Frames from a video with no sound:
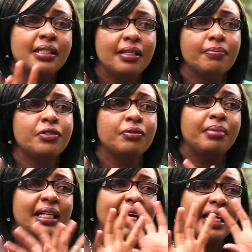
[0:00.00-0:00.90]
seems to
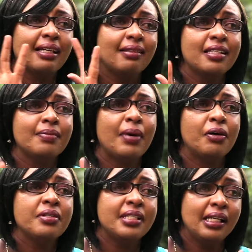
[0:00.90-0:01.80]
be like this
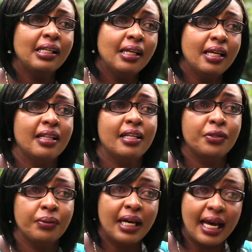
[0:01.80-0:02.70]
mountain
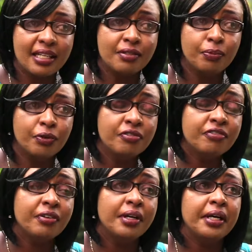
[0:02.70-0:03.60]
that you can't
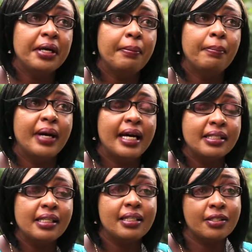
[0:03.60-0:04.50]
move,
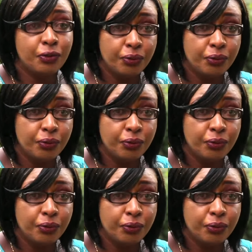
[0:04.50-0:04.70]
but it's